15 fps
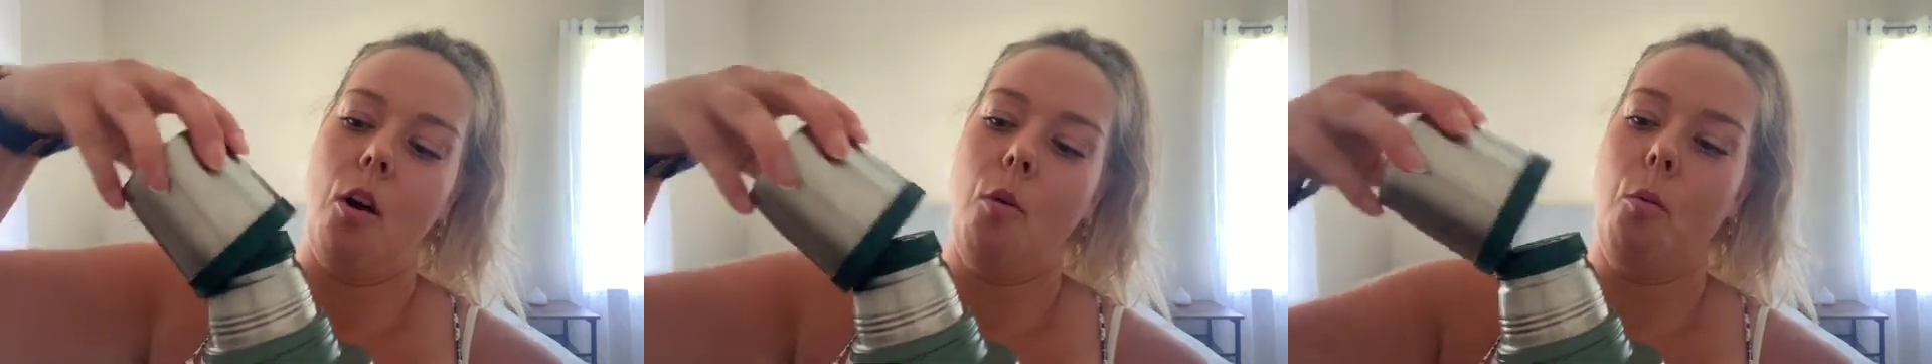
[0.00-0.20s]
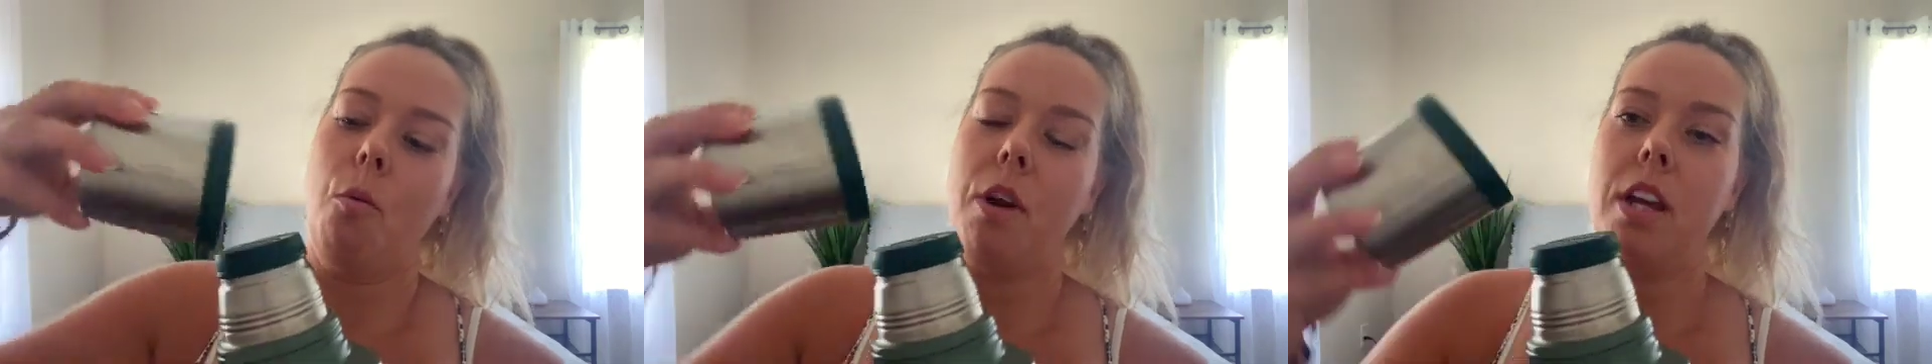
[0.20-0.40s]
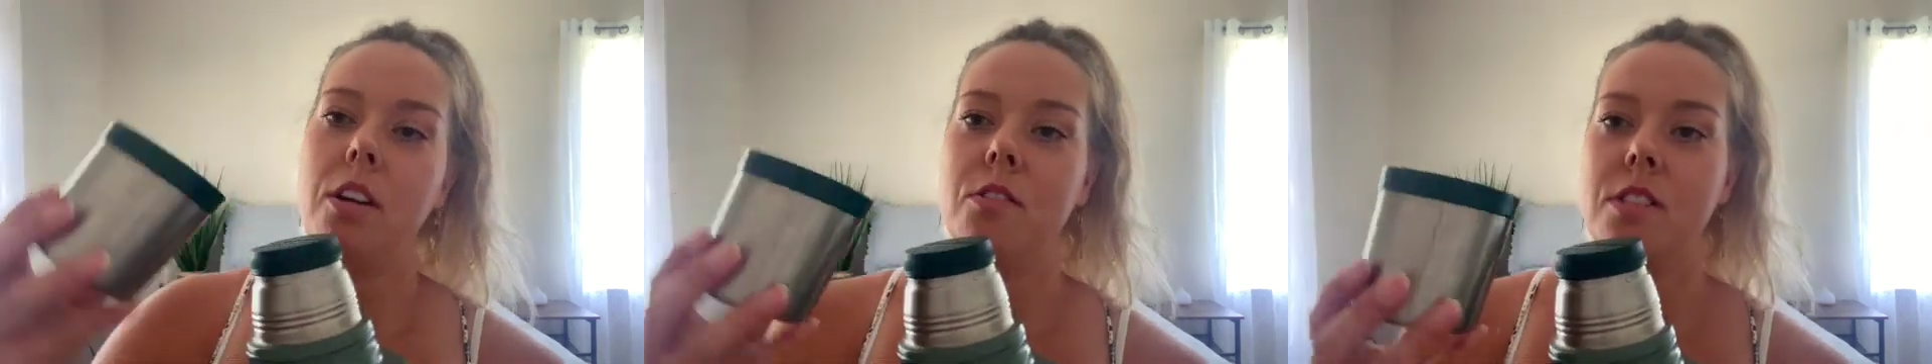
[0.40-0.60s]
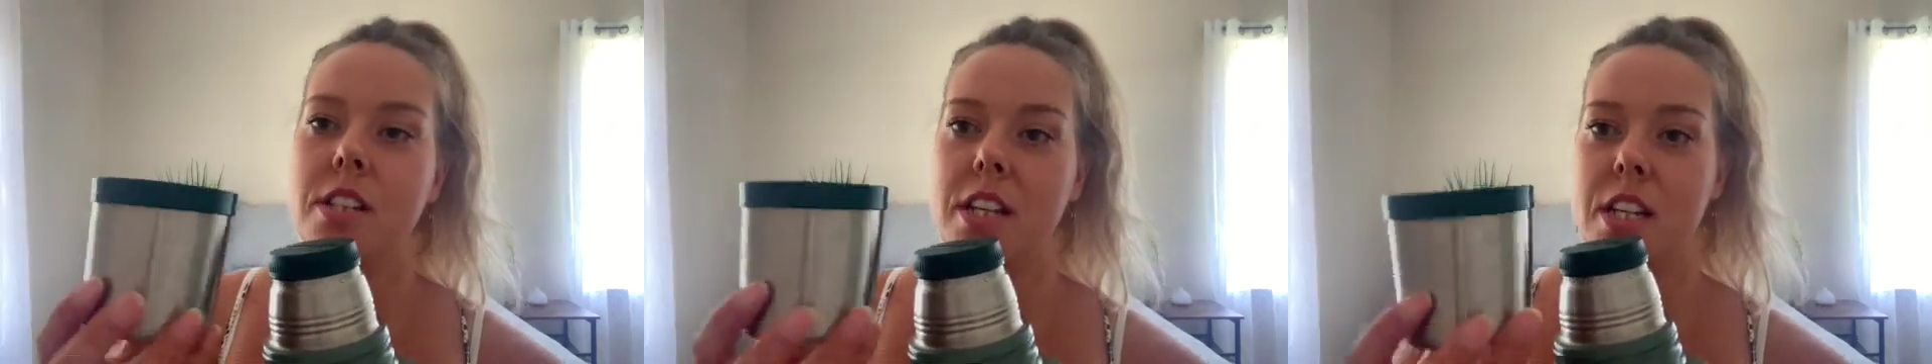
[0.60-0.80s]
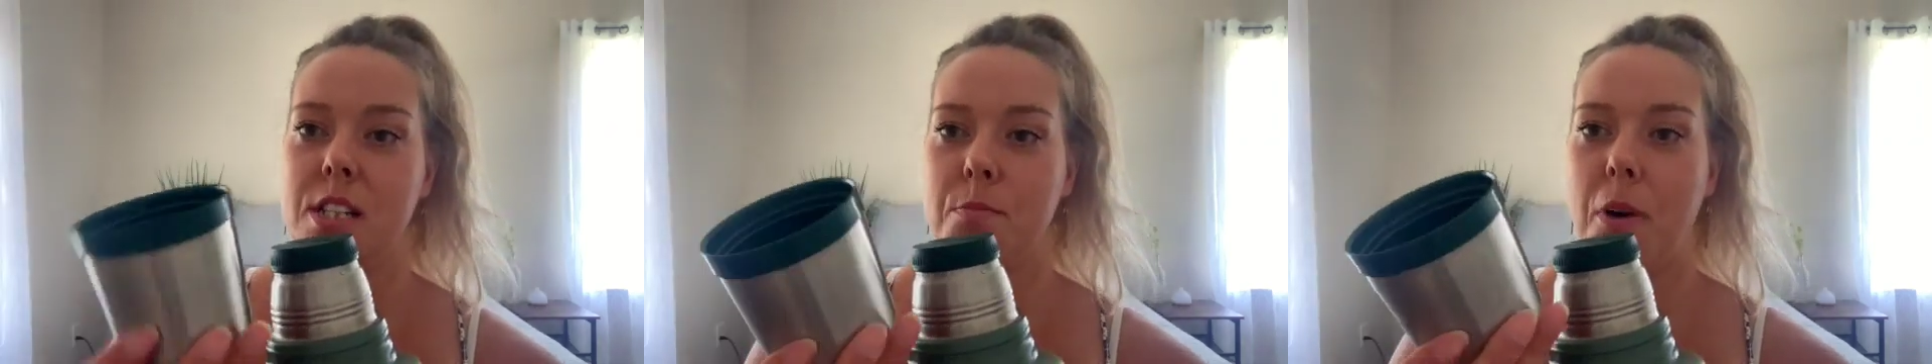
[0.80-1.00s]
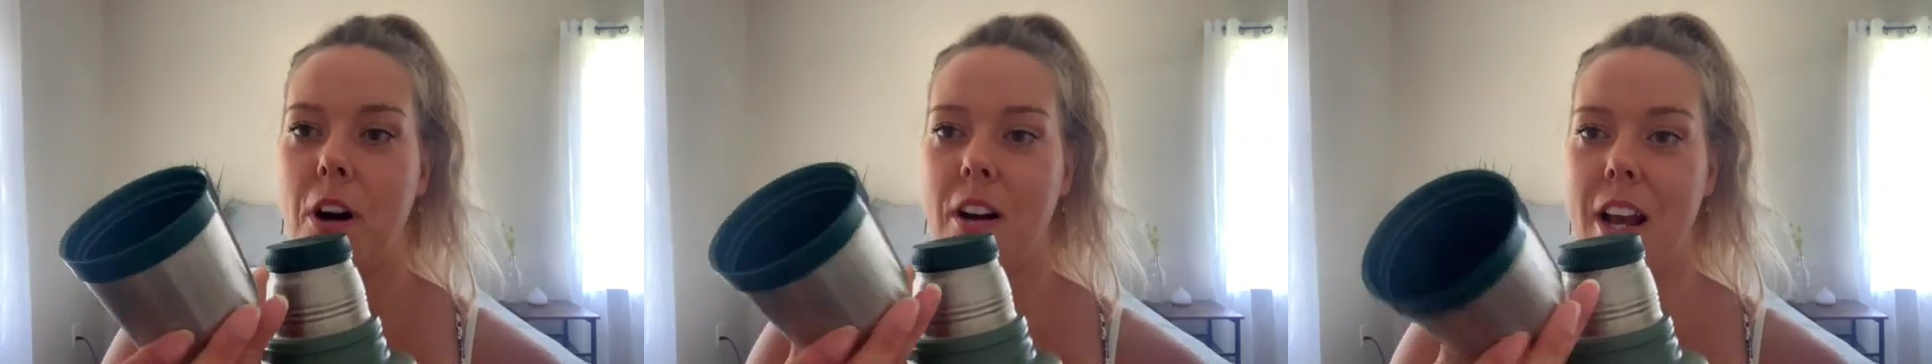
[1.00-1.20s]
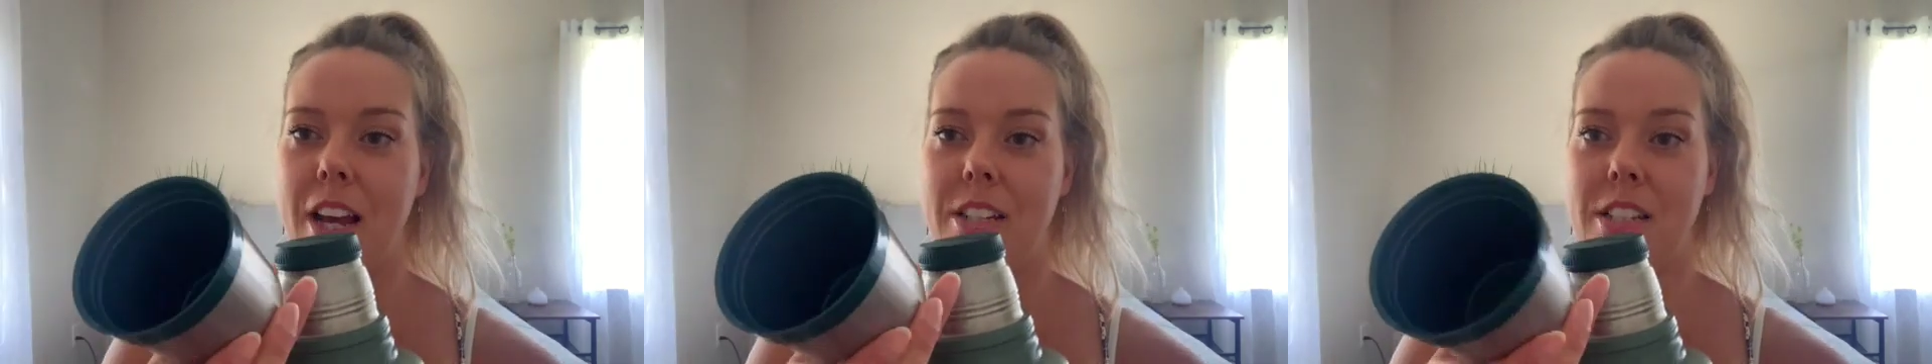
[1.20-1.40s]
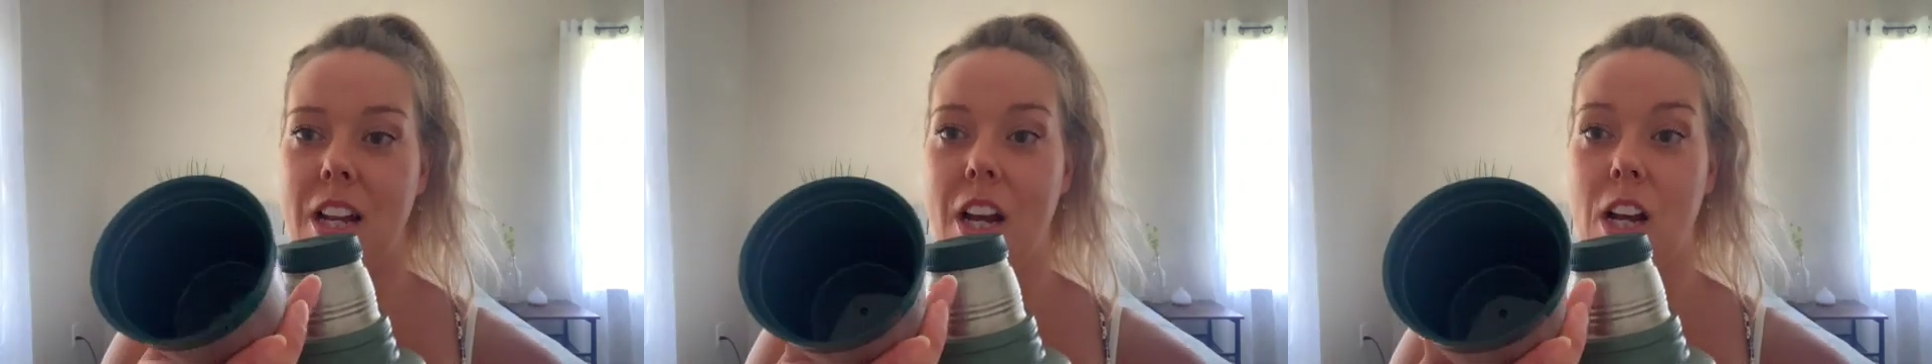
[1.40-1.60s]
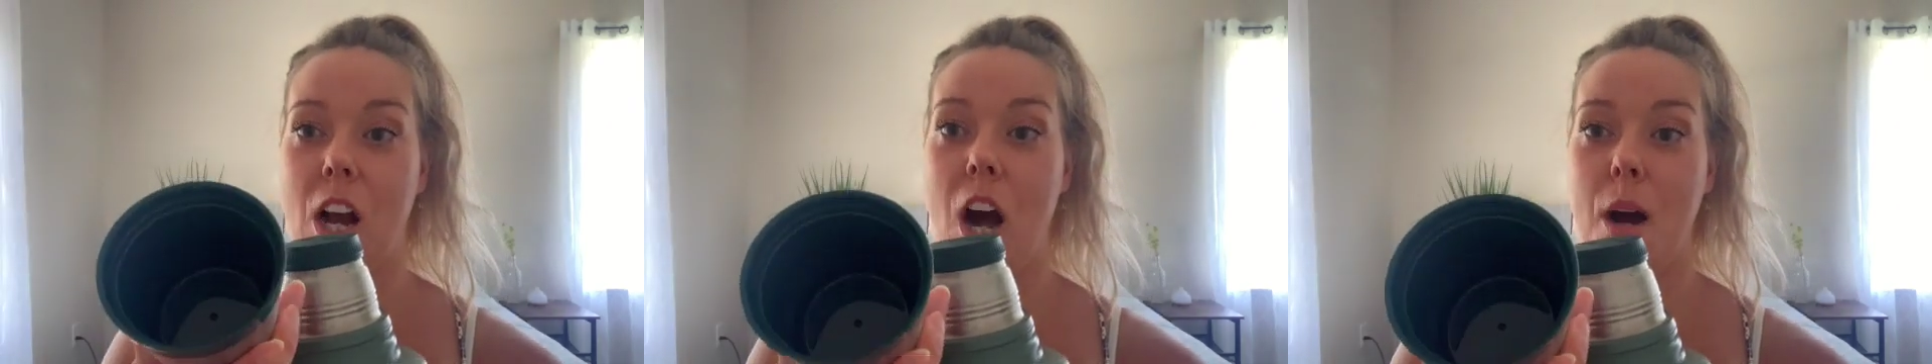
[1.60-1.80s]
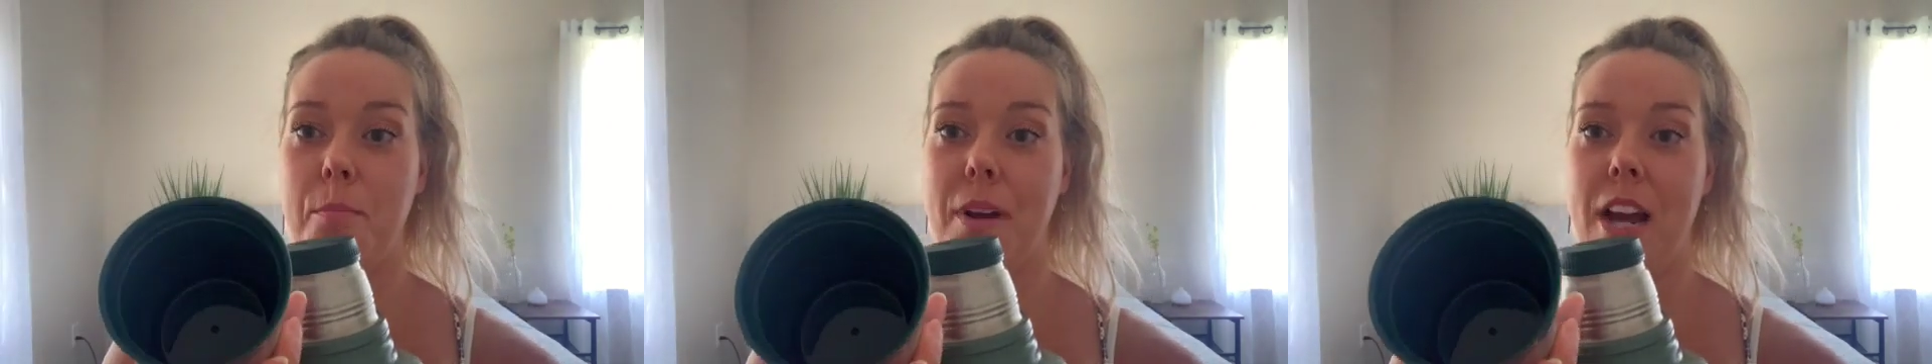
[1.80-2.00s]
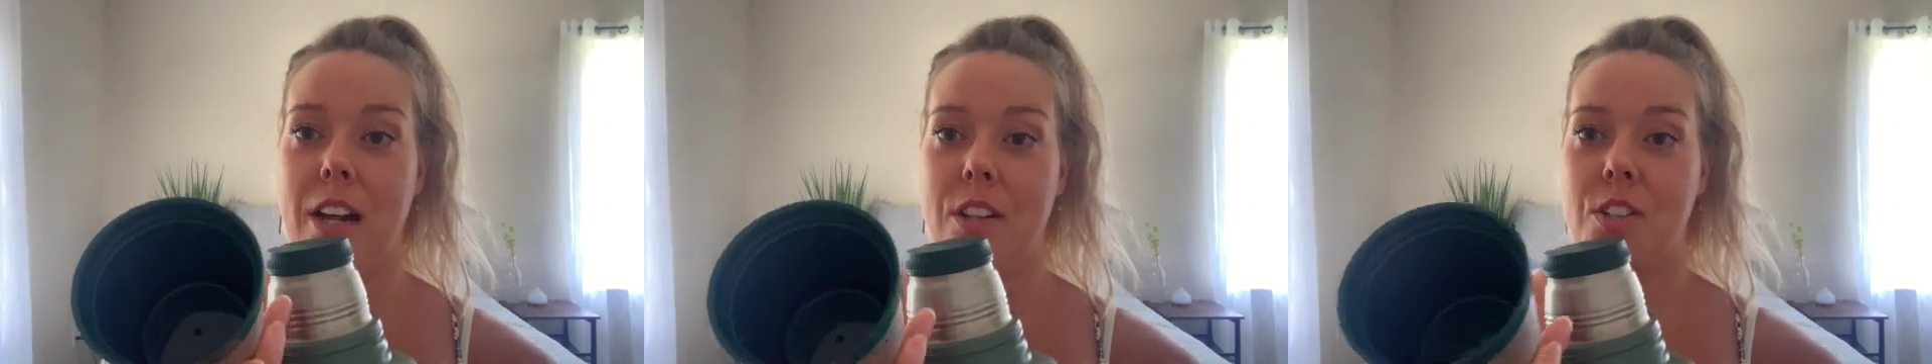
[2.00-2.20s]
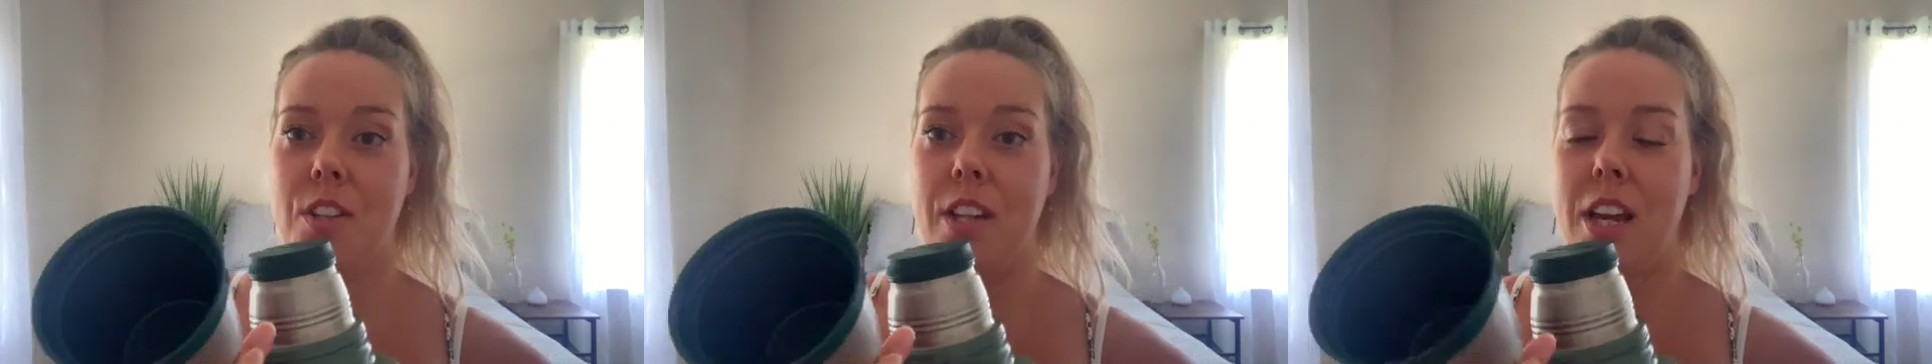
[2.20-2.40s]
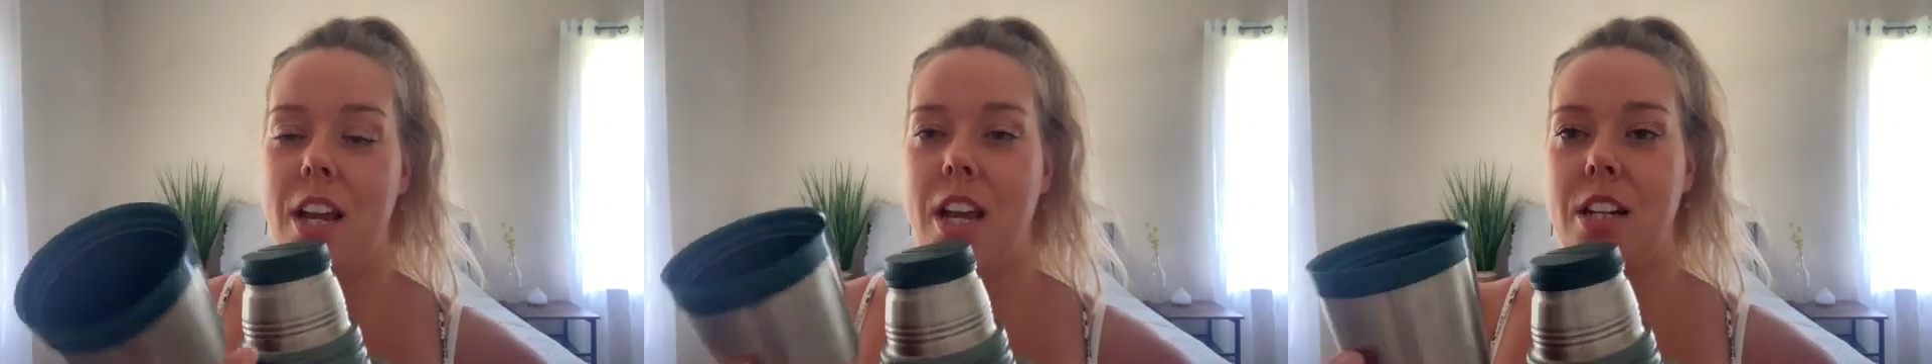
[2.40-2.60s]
We use this part as a cup actually,